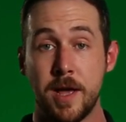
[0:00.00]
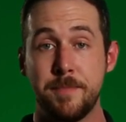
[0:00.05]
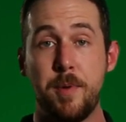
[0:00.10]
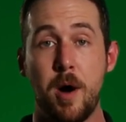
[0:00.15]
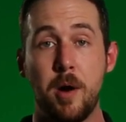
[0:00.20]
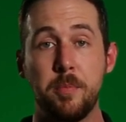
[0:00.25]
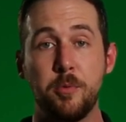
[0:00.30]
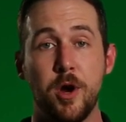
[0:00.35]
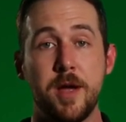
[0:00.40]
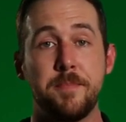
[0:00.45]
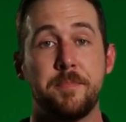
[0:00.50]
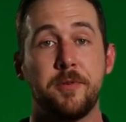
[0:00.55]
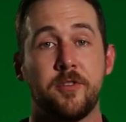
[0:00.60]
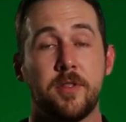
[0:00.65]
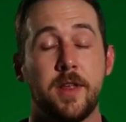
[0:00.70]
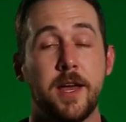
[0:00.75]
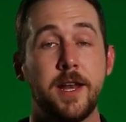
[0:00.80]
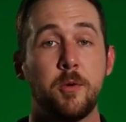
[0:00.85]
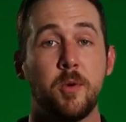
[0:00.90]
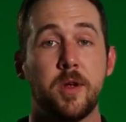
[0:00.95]
Lightbulb Grip is
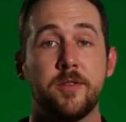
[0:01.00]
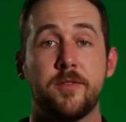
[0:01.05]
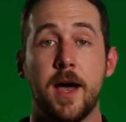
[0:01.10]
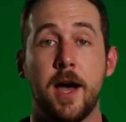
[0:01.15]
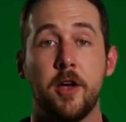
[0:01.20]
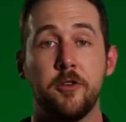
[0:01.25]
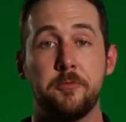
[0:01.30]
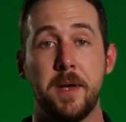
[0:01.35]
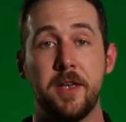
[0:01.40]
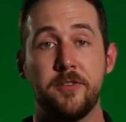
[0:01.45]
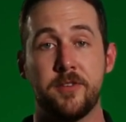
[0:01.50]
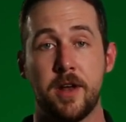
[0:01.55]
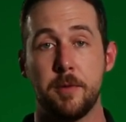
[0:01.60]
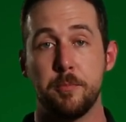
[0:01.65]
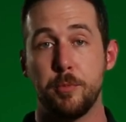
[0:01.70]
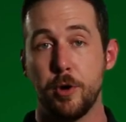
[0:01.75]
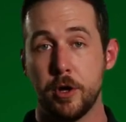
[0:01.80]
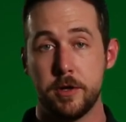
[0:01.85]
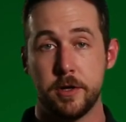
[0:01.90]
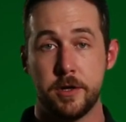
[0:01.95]
a lighting rental house based out
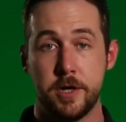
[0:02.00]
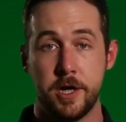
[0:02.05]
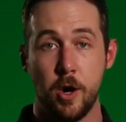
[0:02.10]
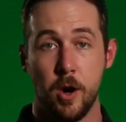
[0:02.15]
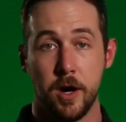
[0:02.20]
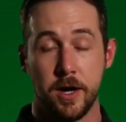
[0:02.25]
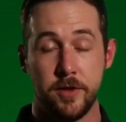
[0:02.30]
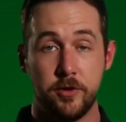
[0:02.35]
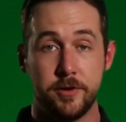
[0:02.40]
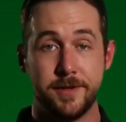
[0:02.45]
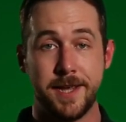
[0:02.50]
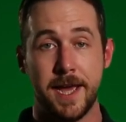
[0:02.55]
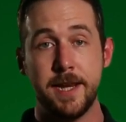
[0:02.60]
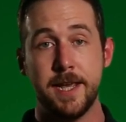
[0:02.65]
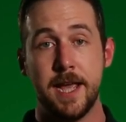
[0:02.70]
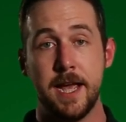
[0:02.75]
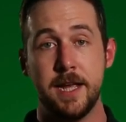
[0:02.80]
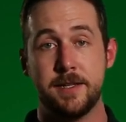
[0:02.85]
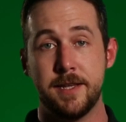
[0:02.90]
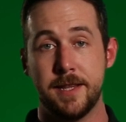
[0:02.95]
of Brooklyn, New York, and they're
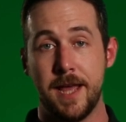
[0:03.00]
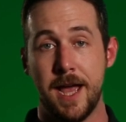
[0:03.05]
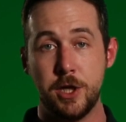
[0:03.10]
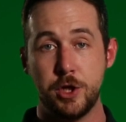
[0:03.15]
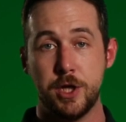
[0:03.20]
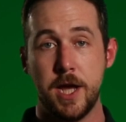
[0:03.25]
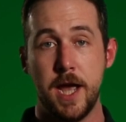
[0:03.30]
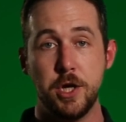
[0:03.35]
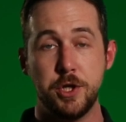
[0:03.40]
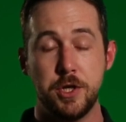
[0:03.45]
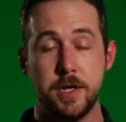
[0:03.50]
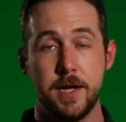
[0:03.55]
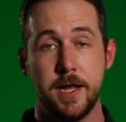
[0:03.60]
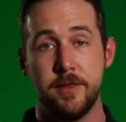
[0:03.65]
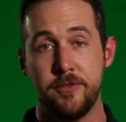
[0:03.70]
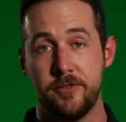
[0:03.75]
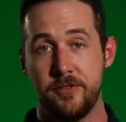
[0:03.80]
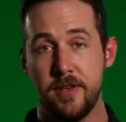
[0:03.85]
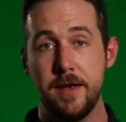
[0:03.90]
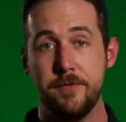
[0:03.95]
dedicated to the education
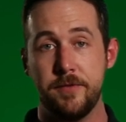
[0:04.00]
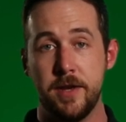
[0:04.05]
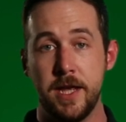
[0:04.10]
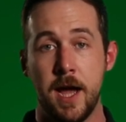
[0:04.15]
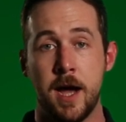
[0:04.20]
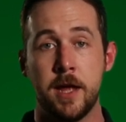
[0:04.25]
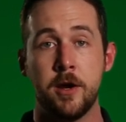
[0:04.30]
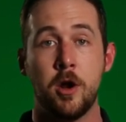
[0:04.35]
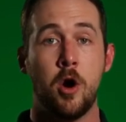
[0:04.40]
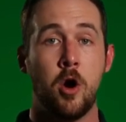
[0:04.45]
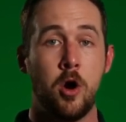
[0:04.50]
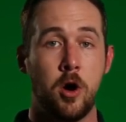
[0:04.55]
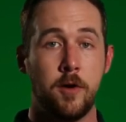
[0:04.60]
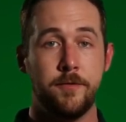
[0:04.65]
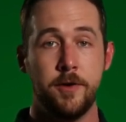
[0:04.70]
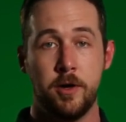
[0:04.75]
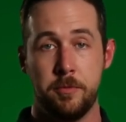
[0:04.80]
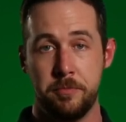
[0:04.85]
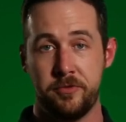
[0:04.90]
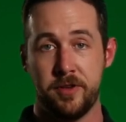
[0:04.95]
and safety on all
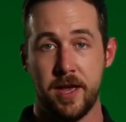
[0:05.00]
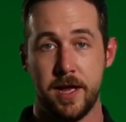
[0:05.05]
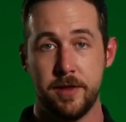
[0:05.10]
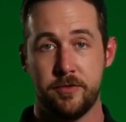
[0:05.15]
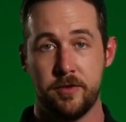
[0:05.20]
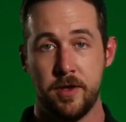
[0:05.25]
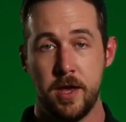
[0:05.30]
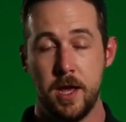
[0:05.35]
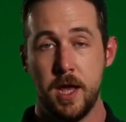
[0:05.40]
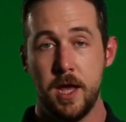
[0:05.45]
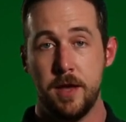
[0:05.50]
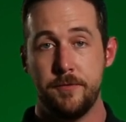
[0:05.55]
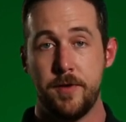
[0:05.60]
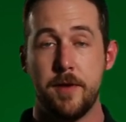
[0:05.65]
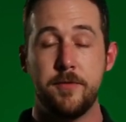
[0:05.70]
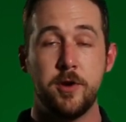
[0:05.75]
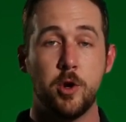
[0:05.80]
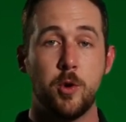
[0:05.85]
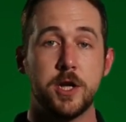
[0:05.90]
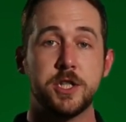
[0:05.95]
film sets. If
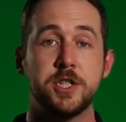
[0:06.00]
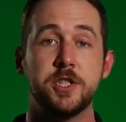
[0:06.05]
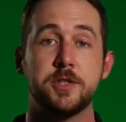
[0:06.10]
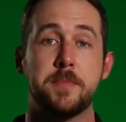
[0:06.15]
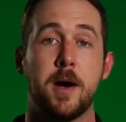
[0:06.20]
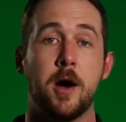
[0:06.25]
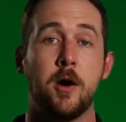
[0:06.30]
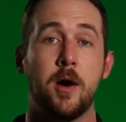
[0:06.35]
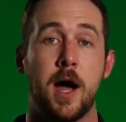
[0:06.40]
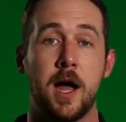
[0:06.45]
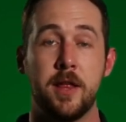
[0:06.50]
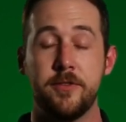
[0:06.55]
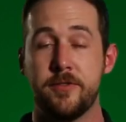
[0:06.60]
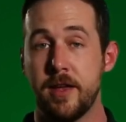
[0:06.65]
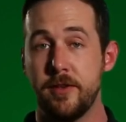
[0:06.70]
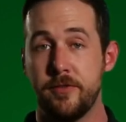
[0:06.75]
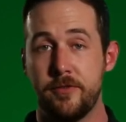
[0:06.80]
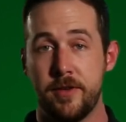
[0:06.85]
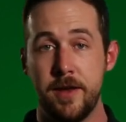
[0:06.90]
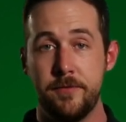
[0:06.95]
you have any questions about
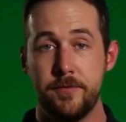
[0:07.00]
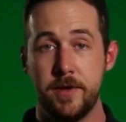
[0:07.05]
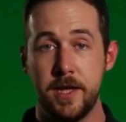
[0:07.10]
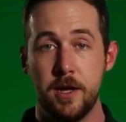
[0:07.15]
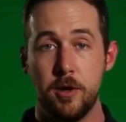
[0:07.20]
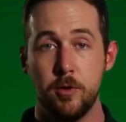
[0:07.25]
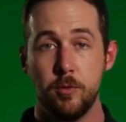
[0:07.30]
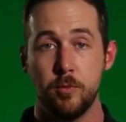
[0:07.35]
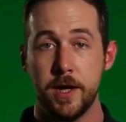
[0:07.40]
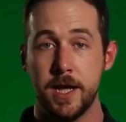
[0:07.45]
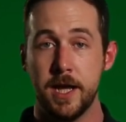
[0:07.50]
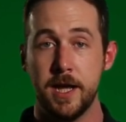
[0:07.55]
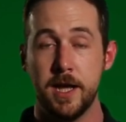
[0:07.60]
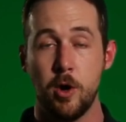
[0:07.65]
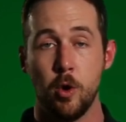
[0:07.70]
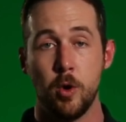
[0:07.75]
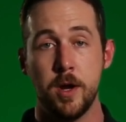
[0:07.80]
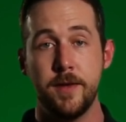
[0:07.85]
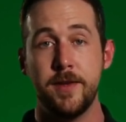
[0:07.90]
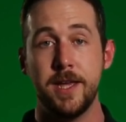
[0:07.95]
on-set safety,
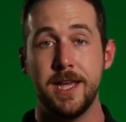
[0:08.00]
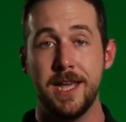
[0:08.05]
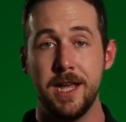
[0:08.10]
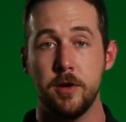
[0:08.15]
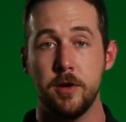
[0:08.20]
rigging, or even